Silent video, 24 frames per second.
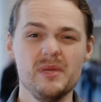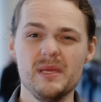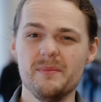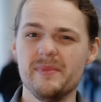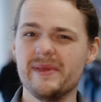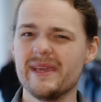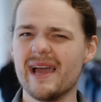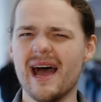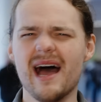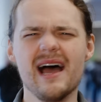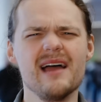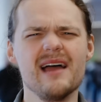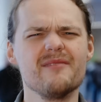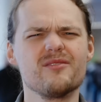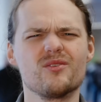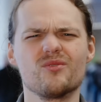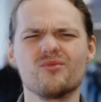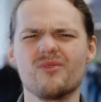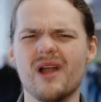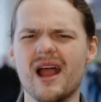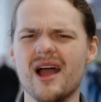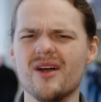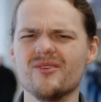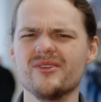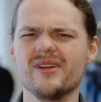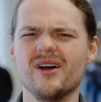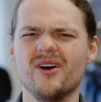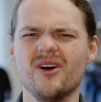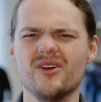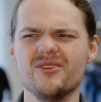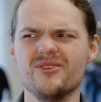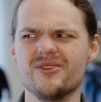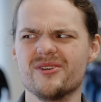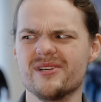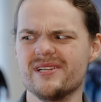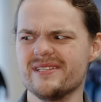PPI of around
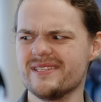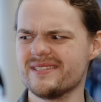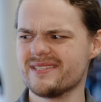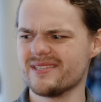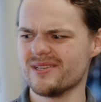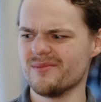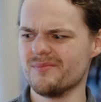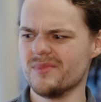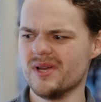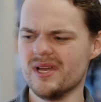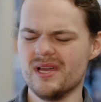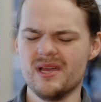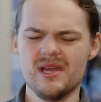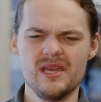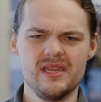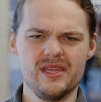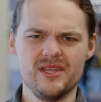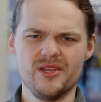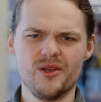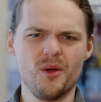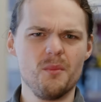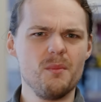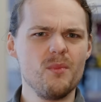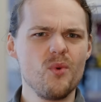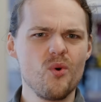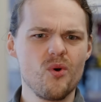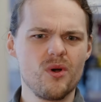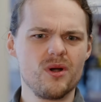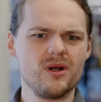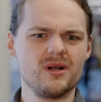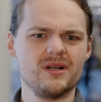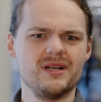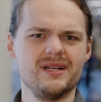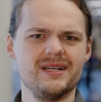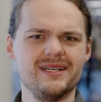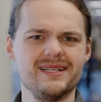100, some you know,
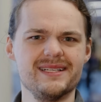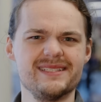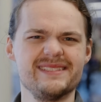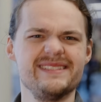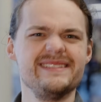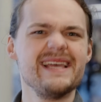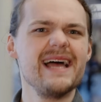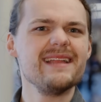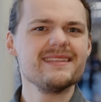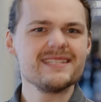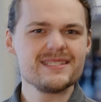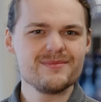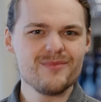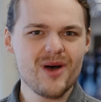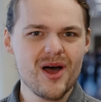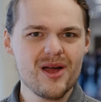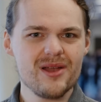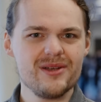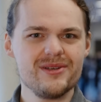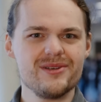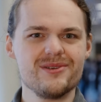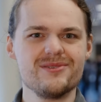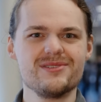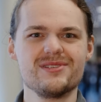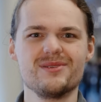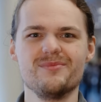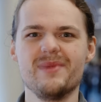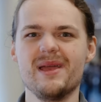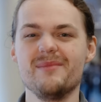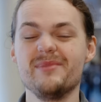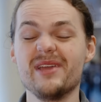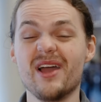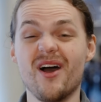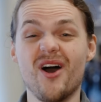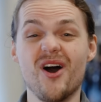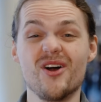more uh, dense monitors or
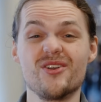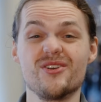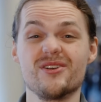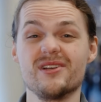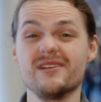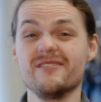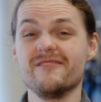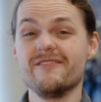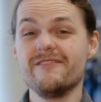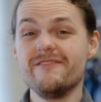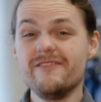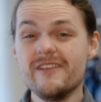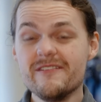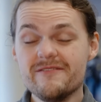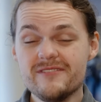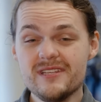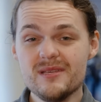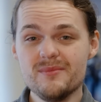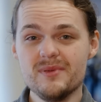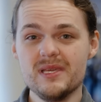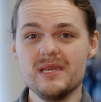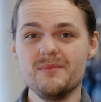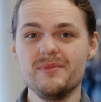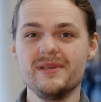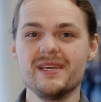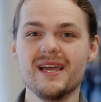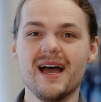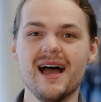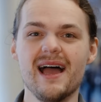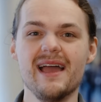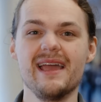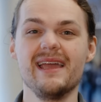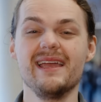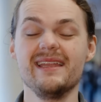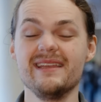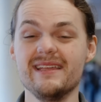maybe 150
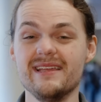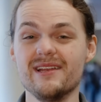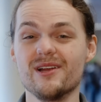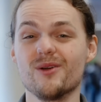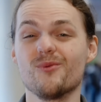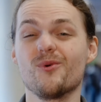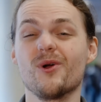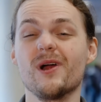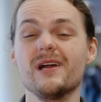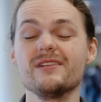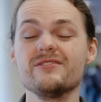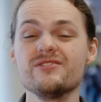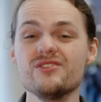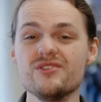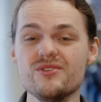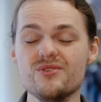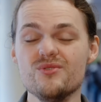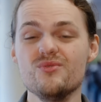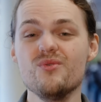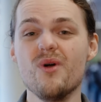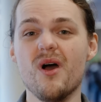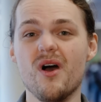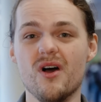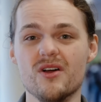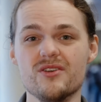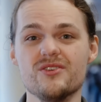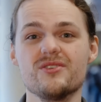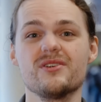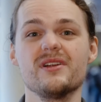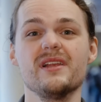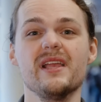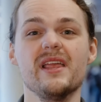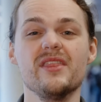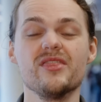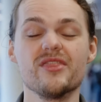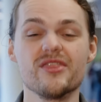PPI, and here we're at
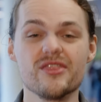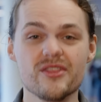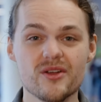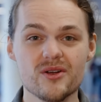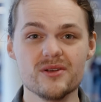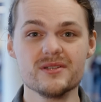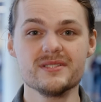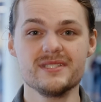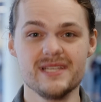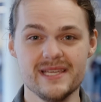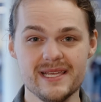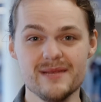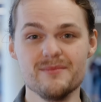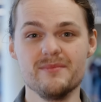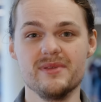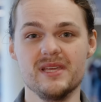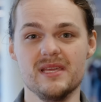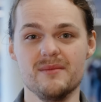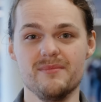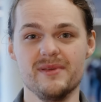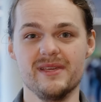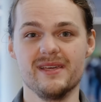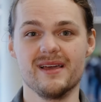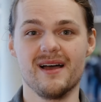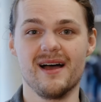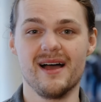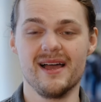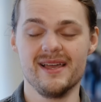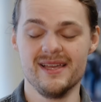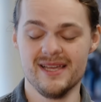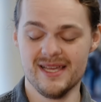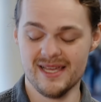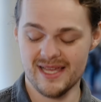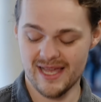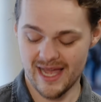213 PPI.